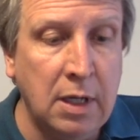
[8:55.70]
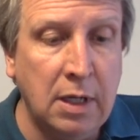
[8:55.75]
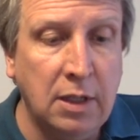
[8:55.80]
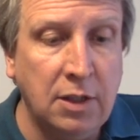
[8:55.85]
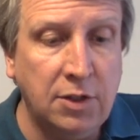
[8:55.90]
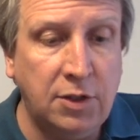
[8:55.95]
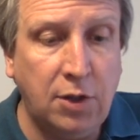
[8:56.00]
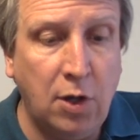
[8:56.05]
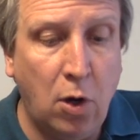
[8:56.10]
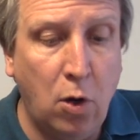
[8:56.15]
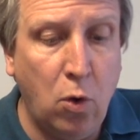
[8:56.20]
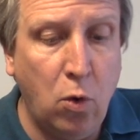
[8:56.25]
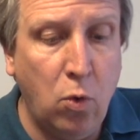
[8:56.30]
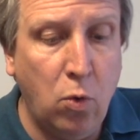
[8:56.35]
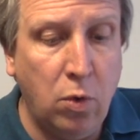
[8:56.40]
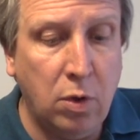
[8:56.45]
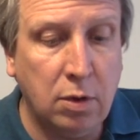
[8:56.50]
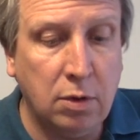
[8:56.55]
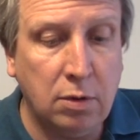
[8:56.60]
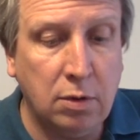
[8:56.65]

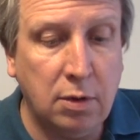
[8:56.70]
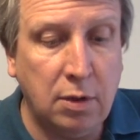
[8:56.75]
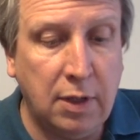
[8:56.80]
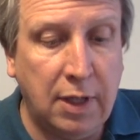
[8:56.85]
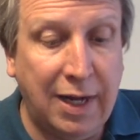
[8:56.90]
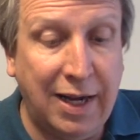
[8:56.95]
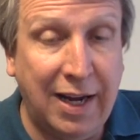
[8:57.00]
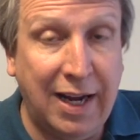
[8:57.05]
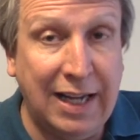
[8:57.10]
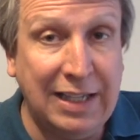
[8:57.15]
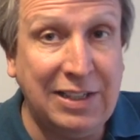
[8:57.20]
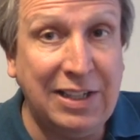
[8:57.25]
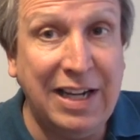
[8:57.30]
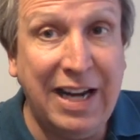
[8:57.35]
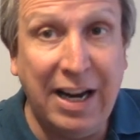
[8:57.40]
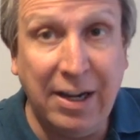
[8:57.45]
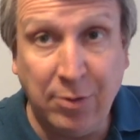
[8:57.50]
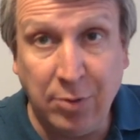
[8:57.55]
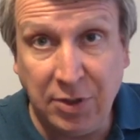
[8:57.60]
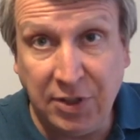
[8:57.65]
So it's an
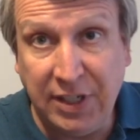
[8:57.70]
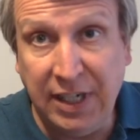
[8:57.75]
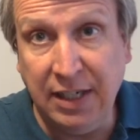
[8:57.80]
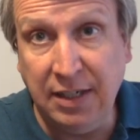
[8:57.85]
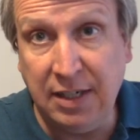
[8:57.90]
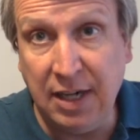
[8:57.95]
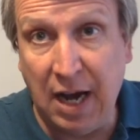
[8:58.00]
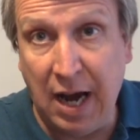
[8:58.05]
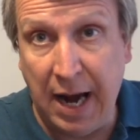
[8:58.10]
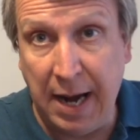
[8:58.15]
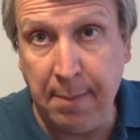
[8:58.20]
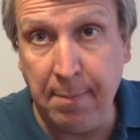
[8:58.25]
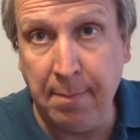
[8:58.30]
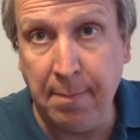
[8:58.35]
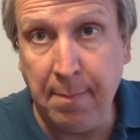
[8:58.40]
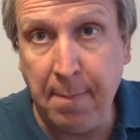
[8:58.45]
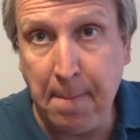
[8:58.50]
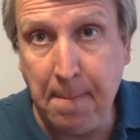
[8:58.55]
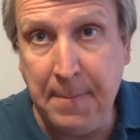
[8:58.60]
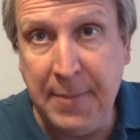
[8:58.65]
interesting time
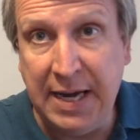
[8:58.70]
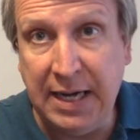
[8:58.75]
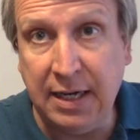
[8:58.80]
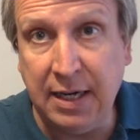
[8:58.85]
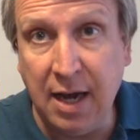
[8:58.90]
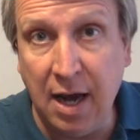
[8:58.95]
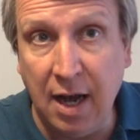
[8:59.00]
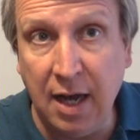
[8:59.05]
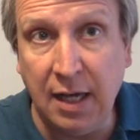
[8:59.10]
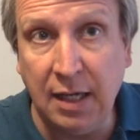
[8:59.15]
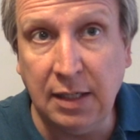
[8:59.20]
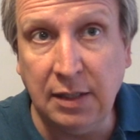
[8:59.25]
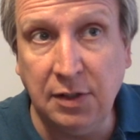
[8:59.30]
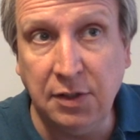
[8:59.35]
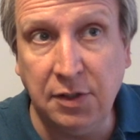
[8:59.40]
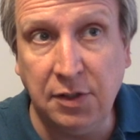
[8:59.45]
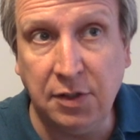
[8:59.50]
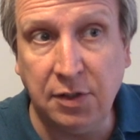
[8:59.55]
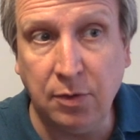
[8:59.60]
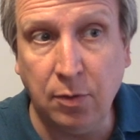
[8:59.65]

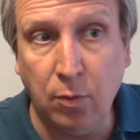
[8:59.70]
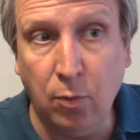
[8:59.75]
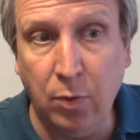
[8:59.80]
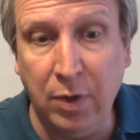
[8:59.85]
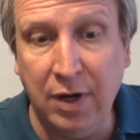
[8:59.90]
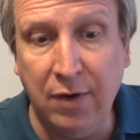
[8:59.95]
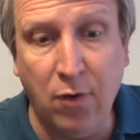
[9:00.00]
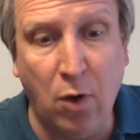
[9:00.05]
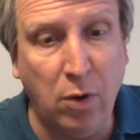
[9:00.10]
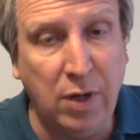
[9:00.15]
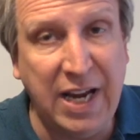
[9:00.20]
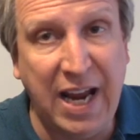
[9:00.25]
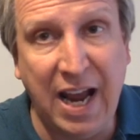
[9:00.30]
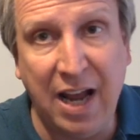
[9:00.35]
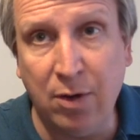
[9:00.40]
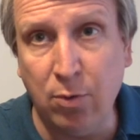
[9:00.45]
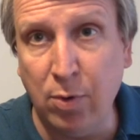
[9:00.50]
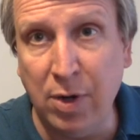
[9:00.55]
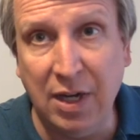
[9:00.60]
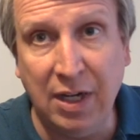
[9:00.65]
because we've only
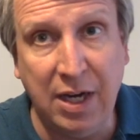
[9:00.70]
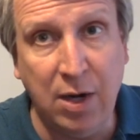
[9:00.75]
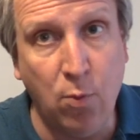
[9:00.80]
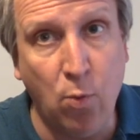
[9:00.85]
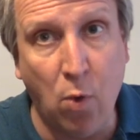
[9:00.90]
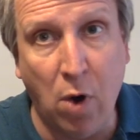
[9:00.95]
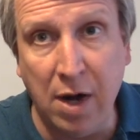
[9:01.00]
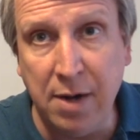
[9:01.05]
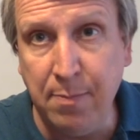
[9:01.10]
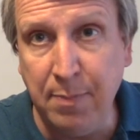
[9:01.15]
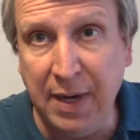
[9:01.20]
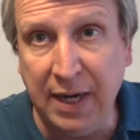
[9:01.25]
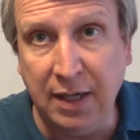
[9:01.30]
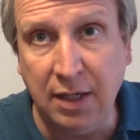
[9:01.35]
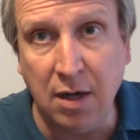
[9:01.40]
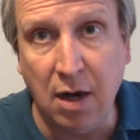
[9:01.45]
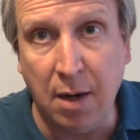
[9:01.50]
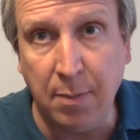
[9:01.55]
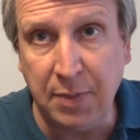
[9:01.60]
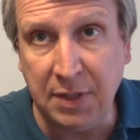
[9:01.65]
had really one big
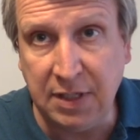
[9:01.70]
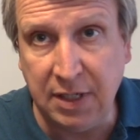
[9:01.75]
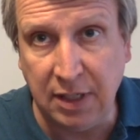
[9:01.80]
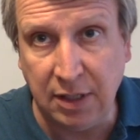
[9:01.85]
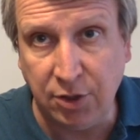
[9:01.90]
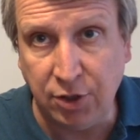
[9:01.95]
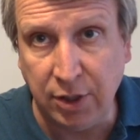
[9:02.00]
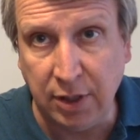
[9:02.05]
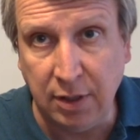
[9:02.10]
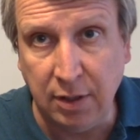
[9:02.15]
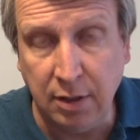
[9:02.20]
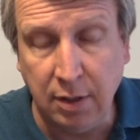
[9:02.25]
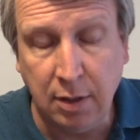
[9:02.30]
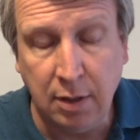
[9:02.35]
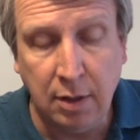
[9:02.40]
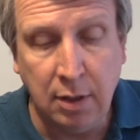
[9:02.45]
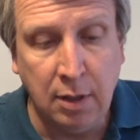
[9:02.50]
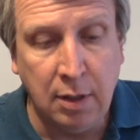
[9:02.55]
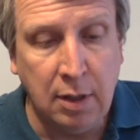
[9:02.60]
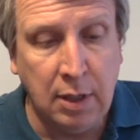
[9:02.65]
competition
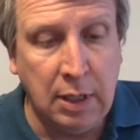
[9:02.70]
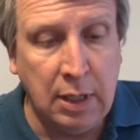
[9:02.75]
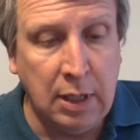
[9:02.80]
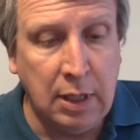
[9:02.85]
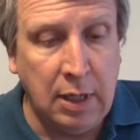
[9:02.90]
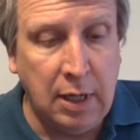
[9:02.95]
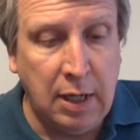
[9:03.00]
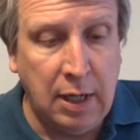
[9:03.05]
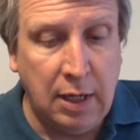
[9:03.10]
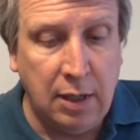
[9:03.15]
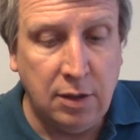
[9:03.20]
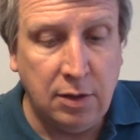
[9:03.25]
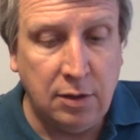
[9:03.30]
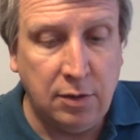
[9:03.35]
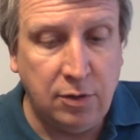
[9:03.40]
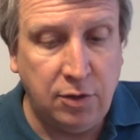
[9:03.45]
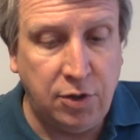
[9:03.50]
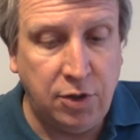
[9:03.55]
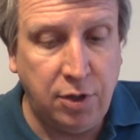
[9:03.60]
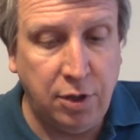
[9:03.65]

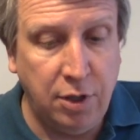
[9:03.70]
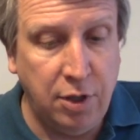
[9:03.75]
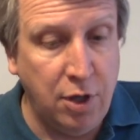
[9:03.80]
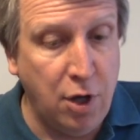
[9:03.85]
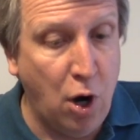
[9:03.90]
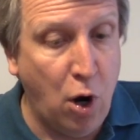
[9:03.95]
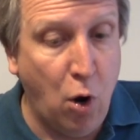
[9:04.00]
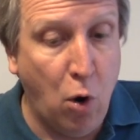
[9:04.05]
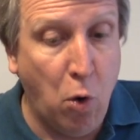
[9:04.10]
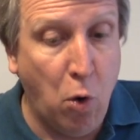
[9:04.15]
to know